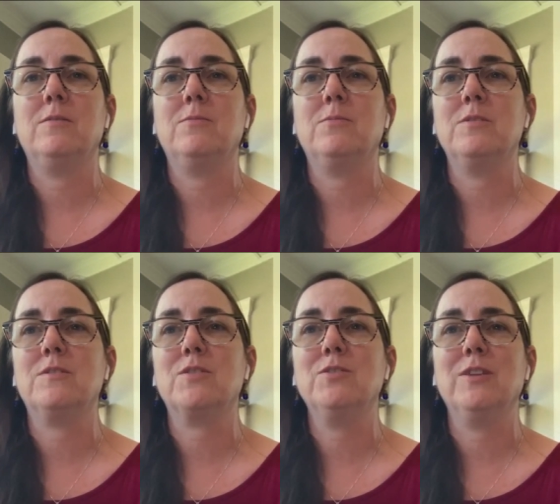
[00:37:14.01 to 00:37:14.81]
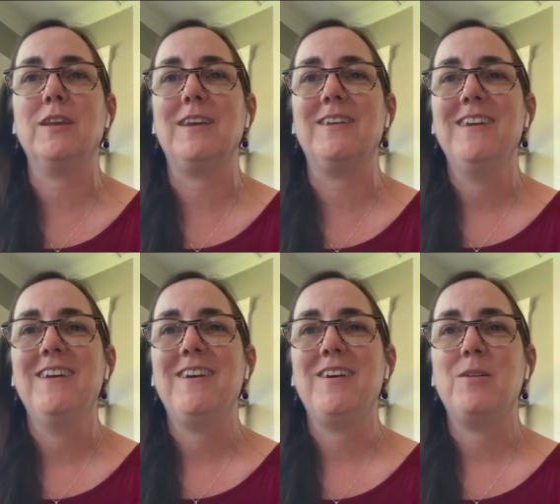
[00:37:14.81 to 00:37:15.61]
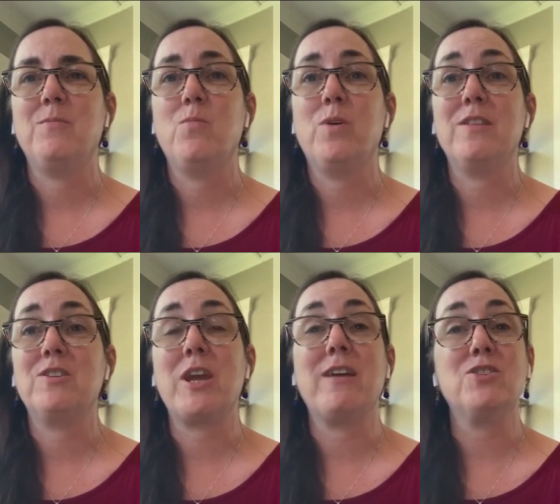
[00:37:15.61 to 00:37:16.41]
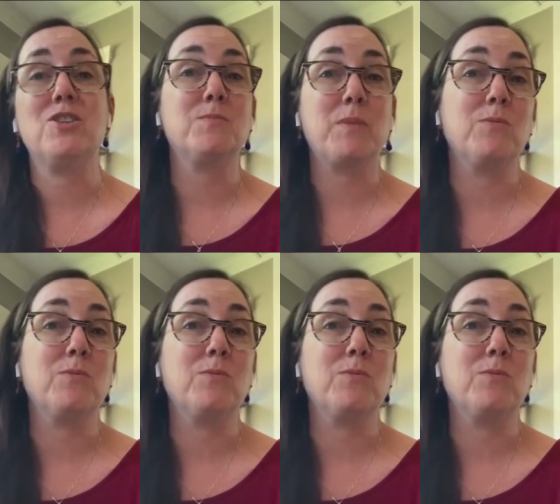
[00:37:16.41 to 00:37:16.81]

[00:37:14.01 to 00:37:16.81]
was certainly one of the challenges,